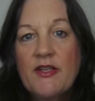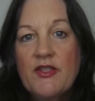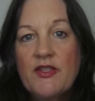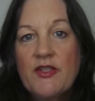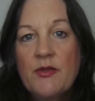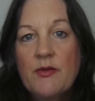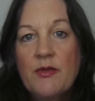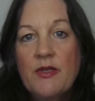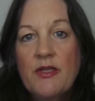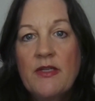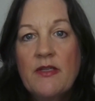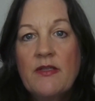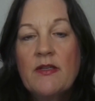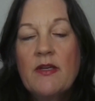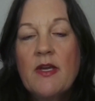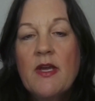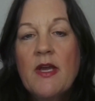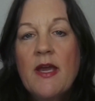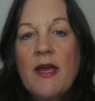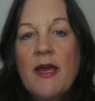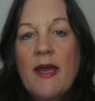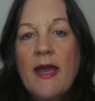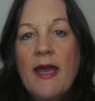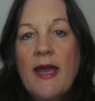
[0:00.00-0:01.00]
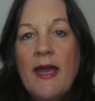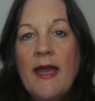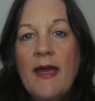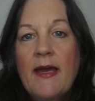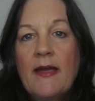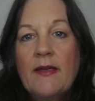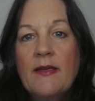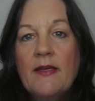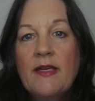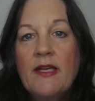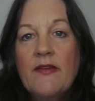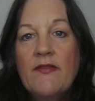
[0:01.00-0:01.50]
student
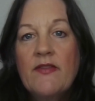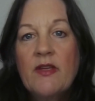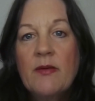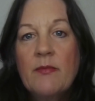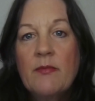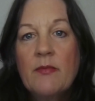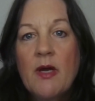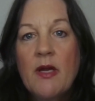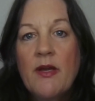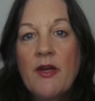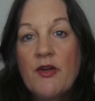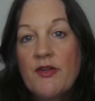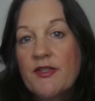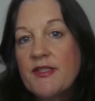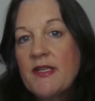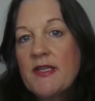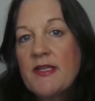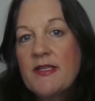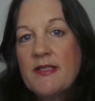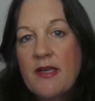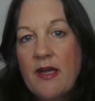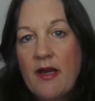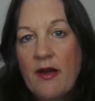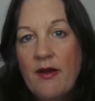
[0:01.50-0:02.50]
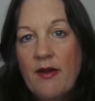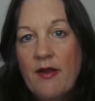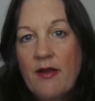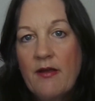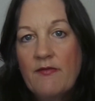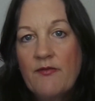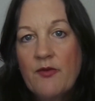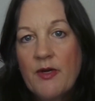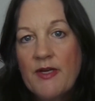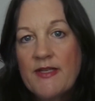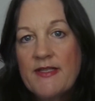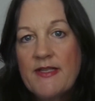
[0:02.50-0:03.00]
and give them a nursing scenario,
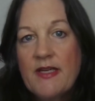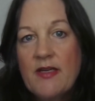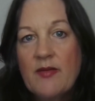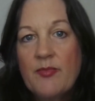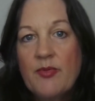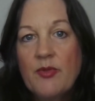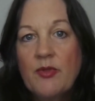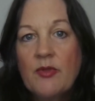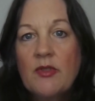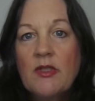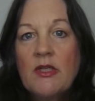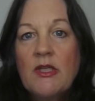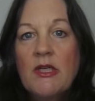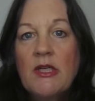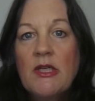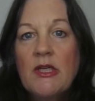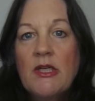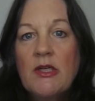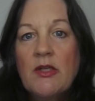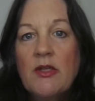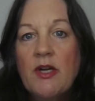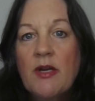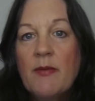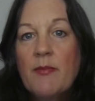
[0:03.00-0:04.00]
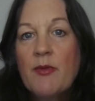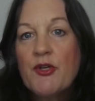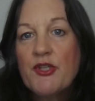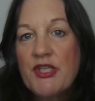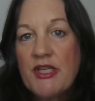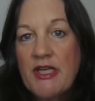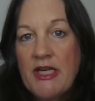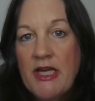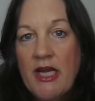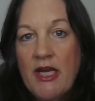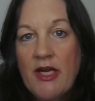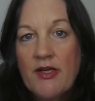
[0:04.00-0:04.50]
for example, or an
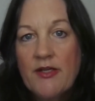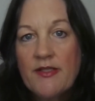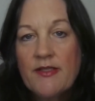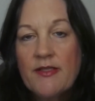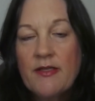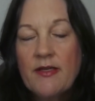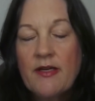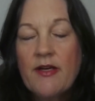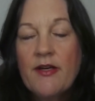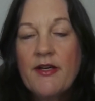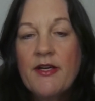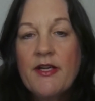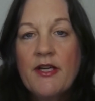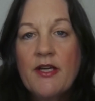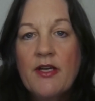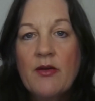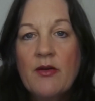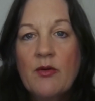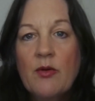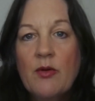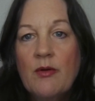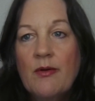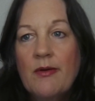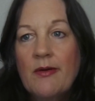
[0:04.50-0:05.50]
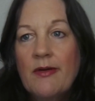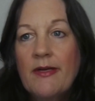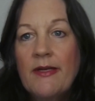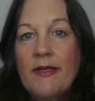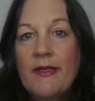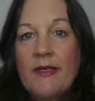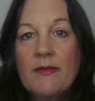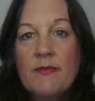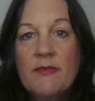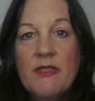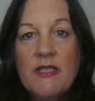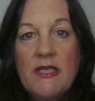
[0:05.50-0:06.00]
emergent care scenario or
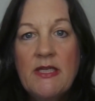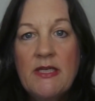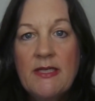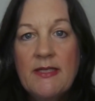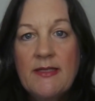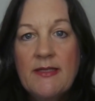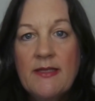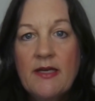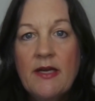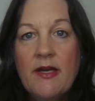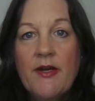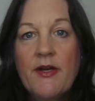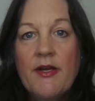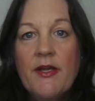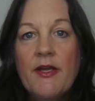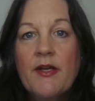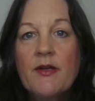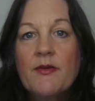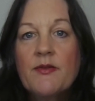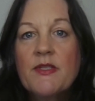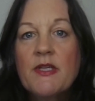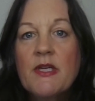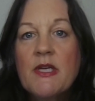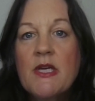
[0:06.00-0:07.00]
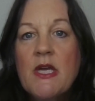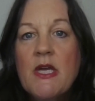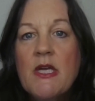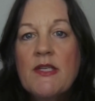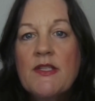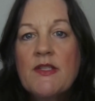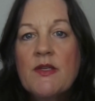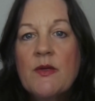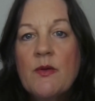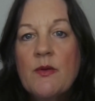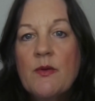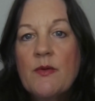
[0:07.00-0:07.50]
EMT scenarios.
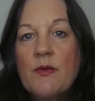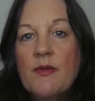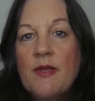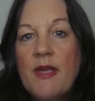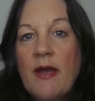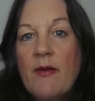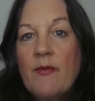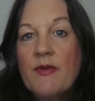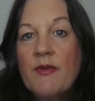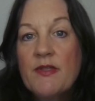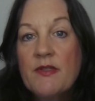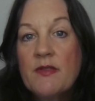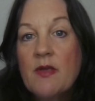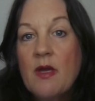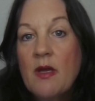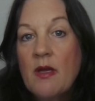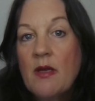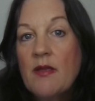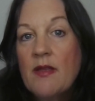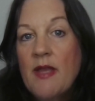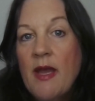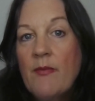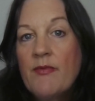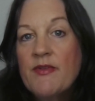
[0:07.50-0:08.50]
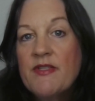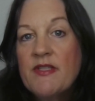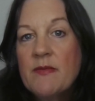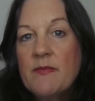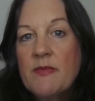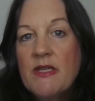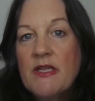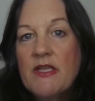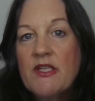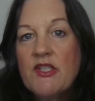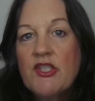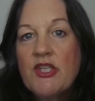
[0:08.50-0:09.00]
So that was the
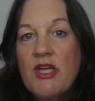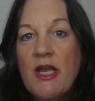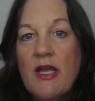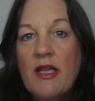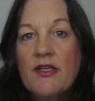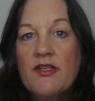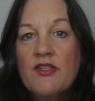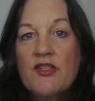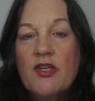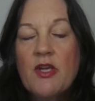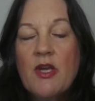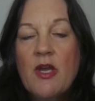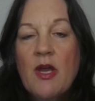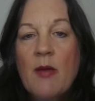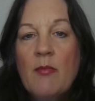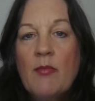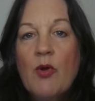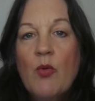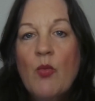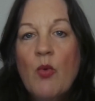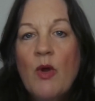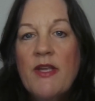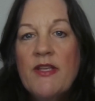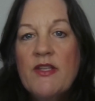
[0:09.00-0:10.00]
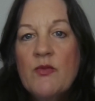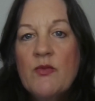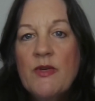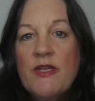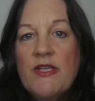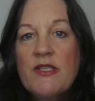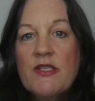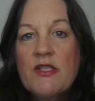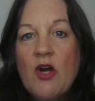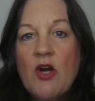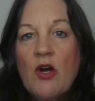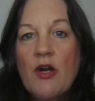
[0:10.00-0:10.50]
biggest challenge. But once we
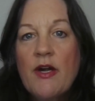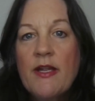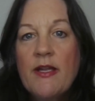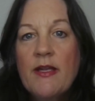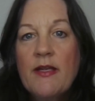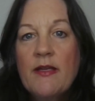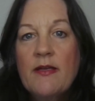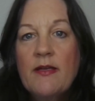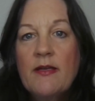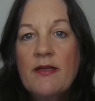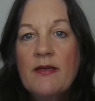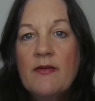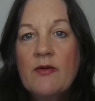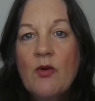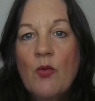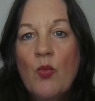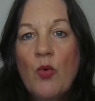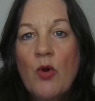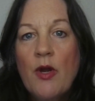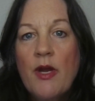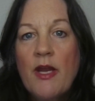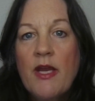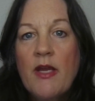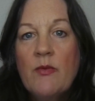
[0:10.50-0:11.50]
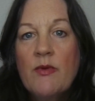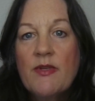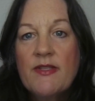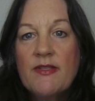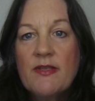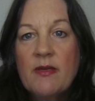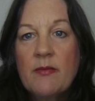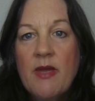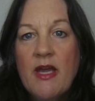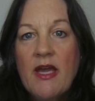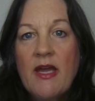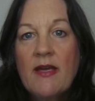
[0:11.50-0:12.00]
started working with
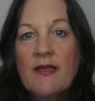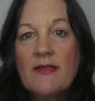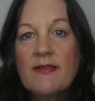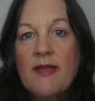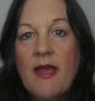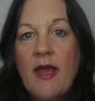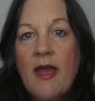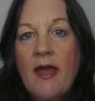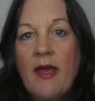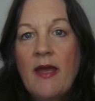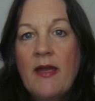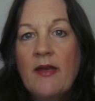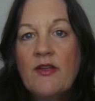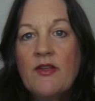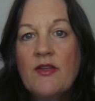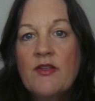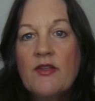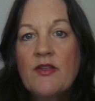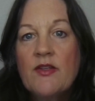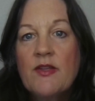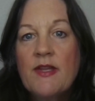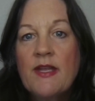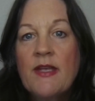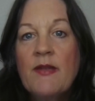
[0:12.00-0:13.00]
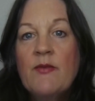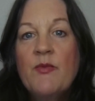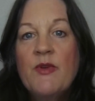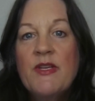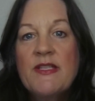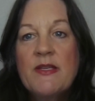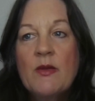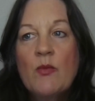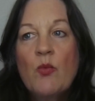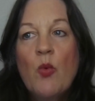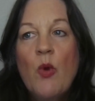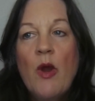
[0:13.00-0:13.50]
SimX, and then we
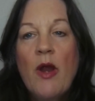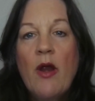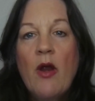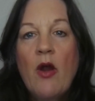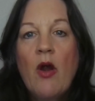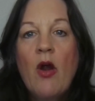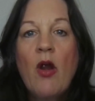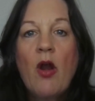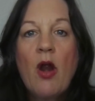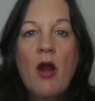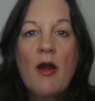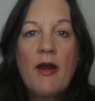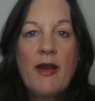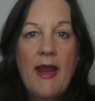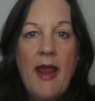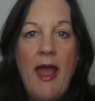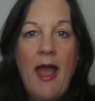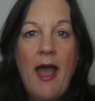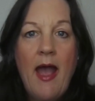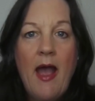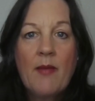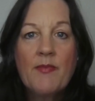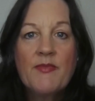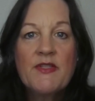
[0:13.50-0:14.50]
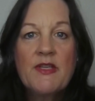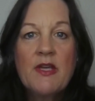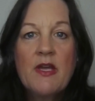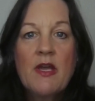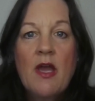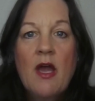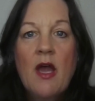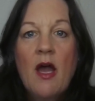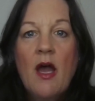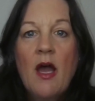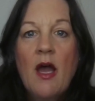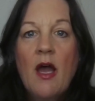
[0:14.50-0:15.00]
said, where are our gaps?
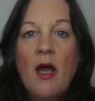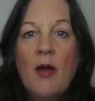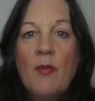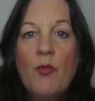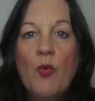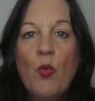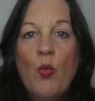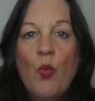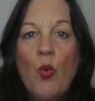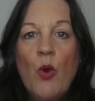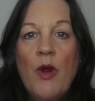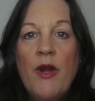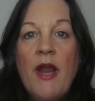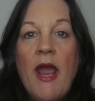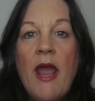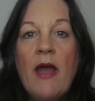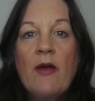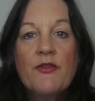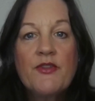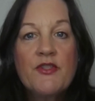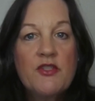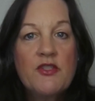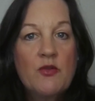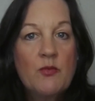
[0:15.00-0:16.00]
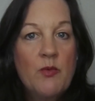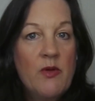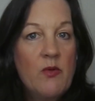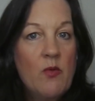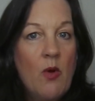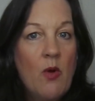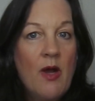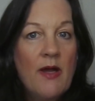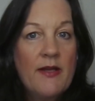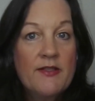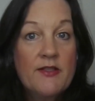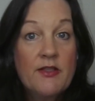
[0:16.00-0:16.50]
What else do we
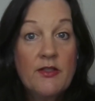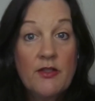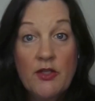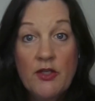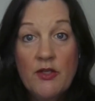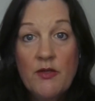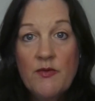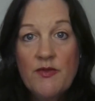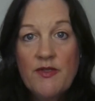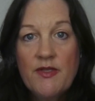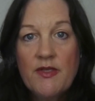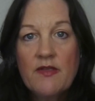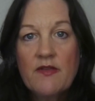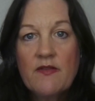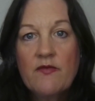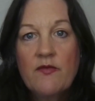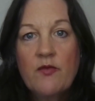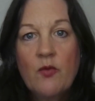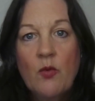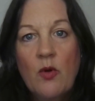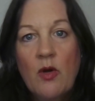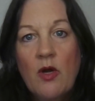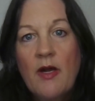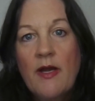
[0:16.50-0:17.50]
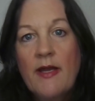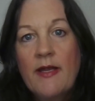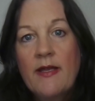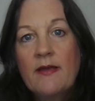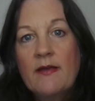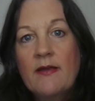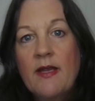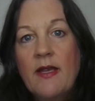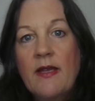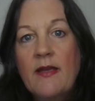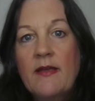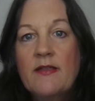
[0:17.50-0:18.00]
want to use this for
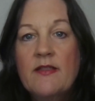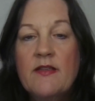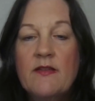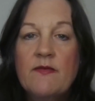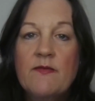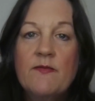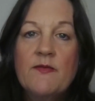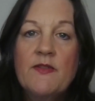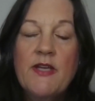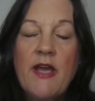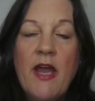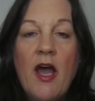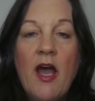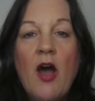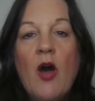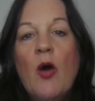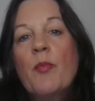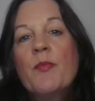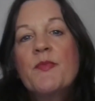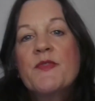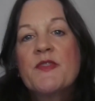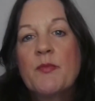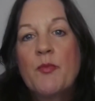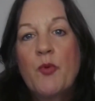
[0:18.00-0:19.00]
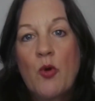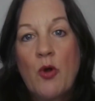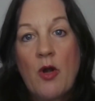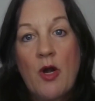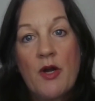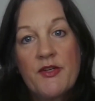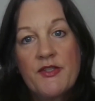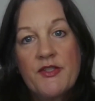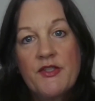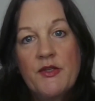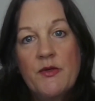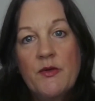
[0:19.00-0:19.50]
and to help support
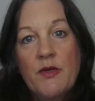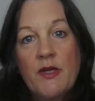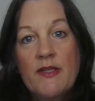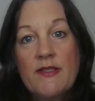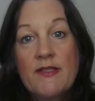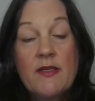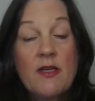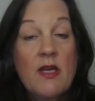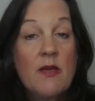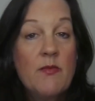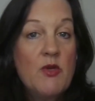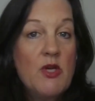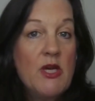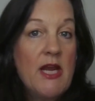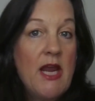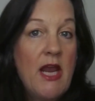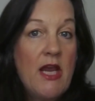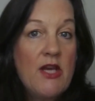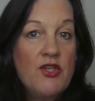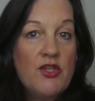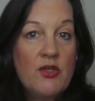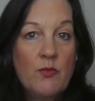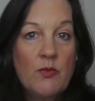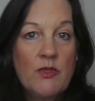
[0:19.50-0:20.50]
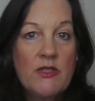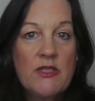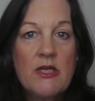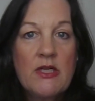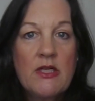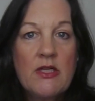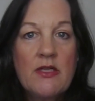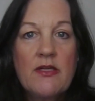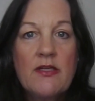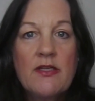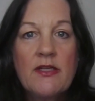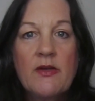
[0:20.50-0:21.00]
our students? Communication was
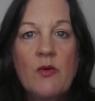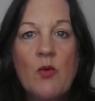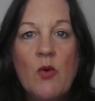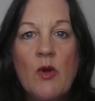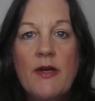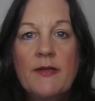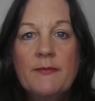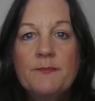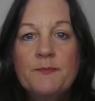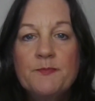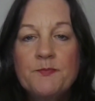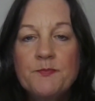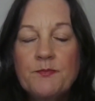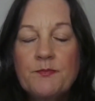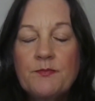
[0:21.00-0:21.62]
clearly one.